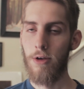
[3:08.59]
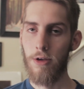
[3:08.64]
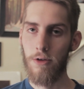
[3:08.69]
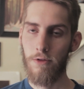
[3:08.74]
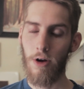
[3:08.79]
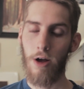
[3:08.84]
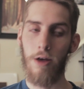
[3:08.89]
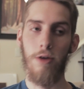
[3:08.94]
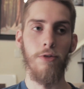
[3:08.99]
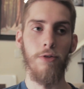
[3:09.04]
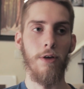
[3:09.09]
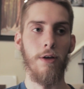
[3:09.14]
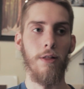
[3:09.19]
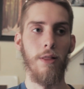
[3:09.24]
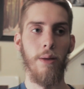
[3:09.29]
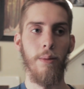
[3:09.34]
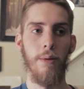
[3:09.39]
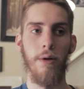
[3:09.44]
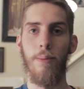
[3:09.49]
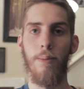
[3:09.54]
try using a
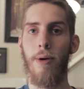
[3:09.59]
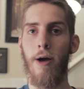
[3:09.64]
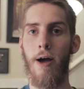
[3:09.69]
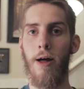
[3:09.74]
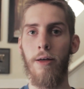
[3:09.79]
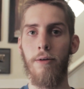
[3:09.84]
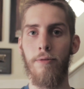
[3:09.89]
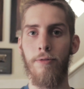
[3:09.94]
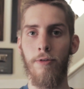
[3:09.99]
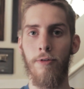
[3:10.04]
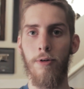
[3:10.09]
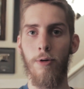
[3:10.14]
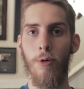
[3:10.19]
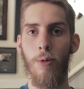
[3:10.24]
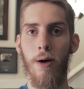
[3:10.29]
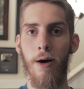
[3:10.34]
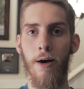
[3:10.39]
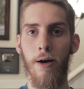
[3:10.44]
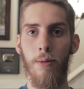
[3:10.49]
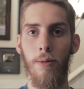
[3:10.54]
limited palette for a
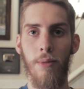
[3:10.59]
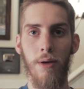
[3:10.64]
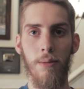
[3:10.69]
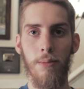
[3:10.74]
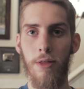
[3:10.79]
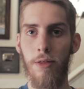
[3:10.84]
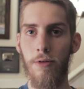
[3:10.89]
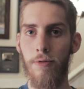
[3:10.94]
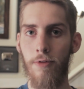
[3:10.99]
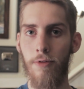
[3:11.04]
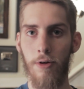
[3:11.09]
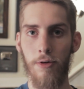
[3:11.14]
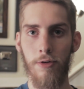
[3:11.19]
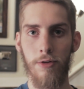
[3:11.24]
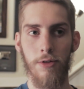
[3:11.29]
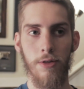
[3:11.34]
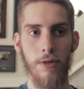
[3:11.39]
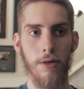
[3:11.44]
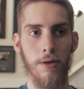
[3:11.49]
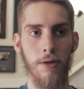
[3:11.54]
while, maybe the
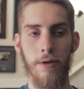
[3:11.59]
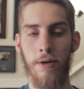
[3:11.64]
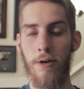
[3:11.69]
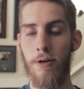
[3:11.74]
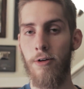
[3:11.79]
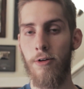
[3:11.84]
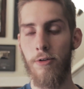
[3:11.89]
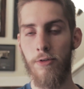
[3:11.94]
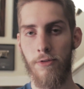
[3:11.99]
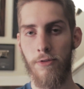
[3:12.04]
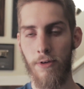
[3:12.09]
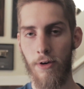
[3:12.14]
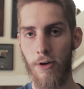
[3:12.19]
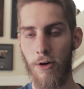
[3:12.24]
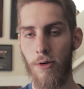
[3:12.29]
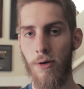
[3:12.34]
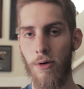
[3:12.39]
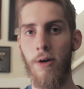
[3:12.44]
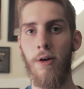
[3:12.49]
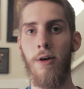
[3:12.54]
first year or
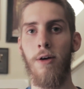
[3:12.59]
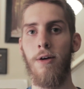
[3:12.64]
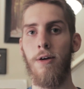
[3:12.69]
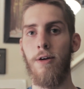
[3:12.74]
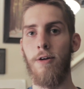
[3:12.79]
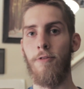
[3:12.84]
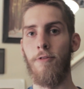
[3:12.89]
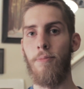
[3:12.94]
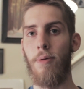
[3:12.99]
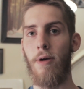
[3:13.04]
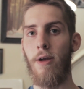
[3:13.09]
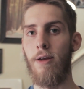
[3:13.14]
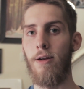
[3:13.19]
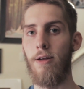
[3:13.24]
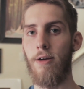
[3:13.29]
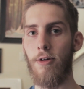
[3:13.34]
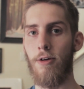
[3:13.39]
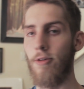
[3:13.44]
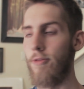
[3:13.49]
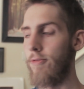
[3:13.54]
so of
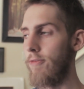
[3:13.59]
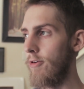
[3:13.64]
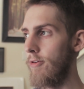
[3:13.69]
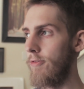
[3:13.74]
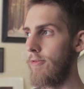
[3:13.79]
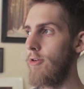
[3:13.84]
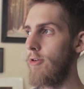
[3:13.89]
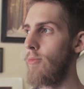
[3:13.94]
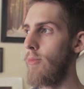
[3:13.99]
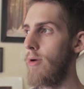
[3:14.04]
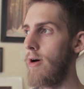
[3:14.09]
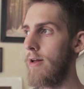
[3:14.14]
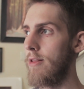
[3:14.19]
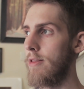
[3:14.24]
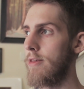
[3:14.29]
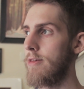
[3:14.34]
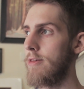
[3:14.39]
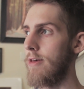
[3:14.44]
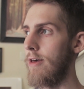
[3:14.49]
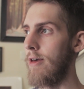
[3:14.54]
painting, or for a few
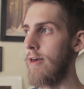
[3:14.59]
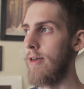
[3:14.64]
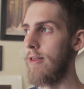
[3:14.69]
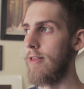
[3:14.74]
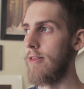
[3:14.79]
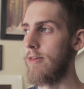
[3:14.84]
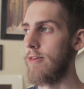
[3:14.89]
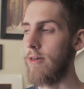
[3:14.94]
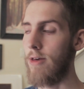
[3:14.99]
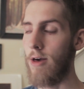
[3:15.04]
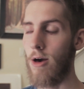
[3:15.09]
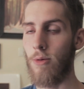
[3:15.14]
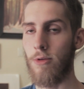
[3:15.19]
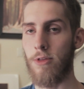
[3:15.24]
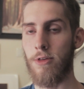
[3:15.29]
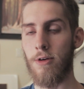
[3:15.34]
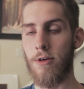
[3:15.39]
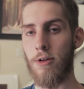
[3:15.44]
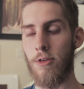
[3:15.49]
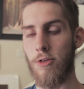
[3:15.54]
months, and see how
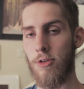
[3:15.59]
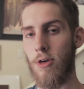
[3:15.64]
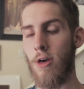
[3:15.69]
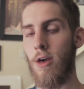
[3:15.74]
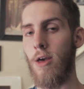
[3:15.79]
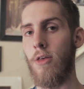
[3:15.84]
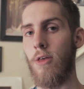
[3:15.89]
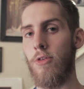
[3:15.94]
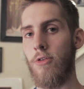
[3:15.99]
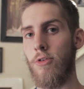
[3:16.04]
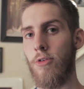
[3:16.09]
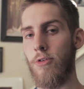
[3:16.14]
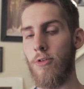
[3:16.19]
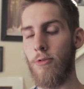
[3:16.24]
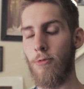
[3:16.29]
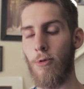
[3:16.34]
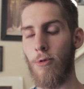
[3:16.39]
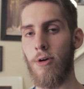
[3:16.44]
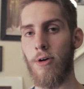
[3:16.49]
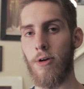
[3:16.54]
it's going to change
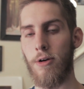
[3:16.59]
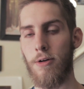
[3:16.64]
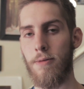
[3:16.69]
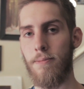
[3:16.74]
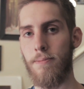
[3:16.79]
your work.